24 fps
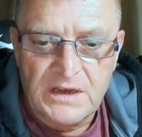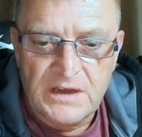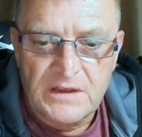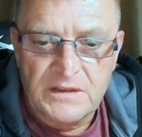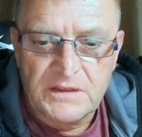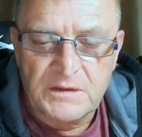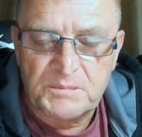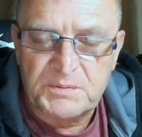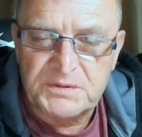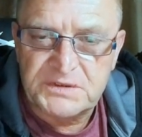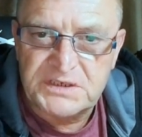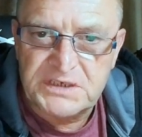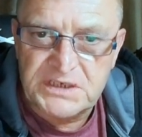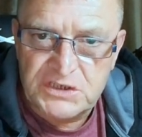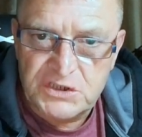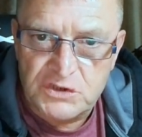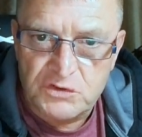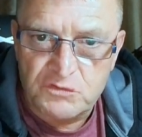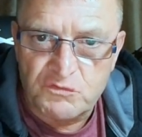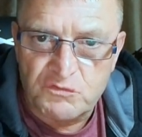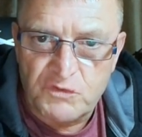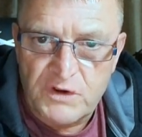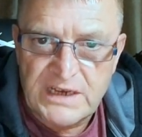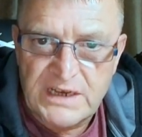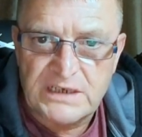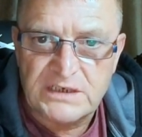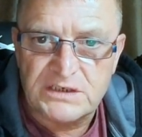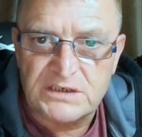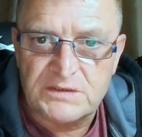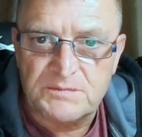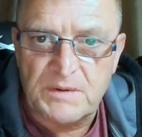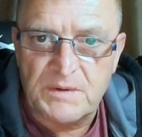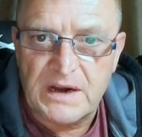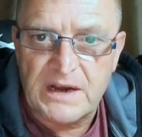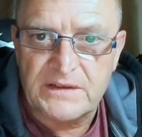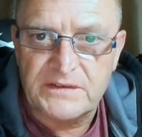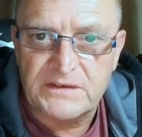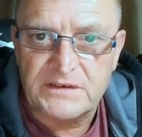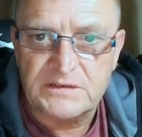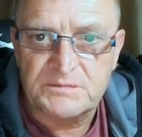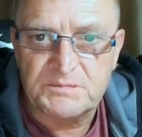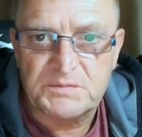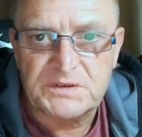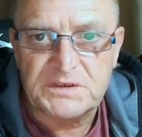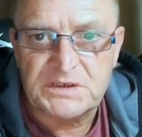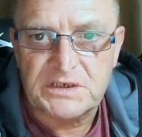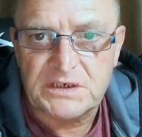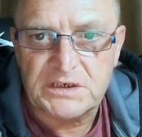the position reached by this
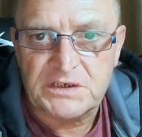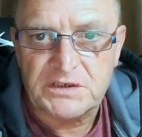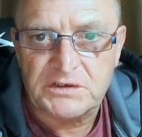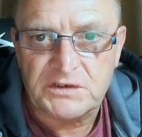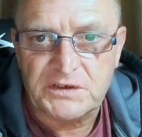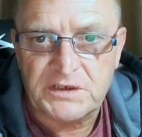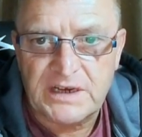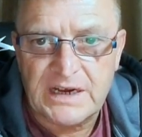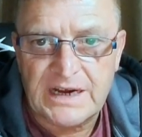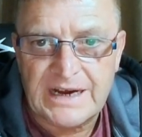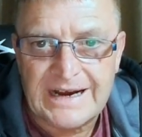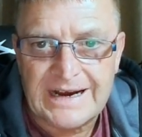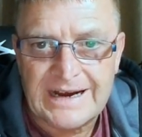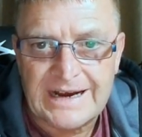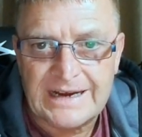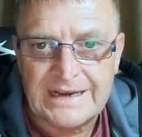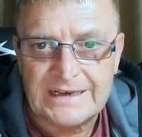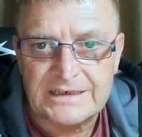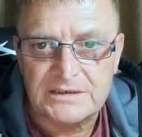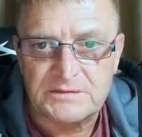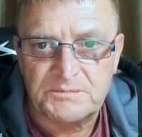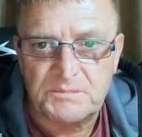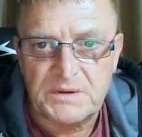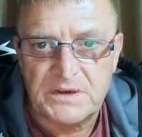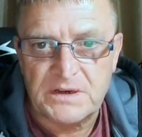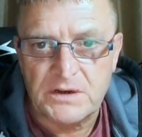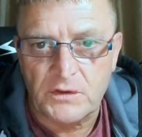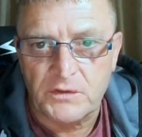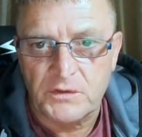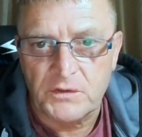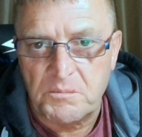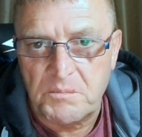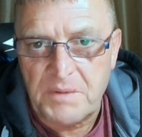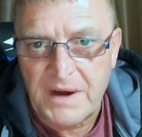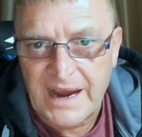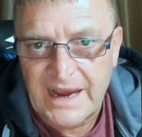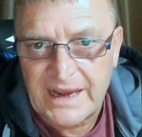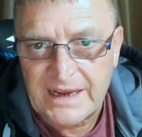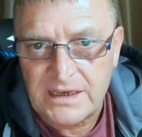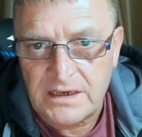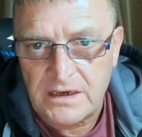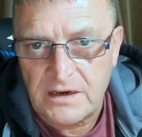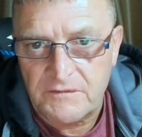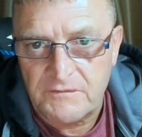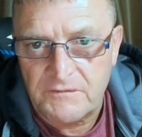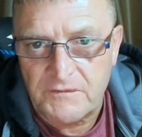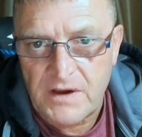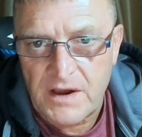particular guy has been on the back
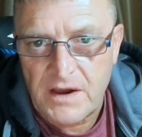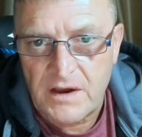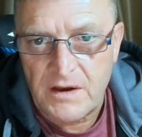of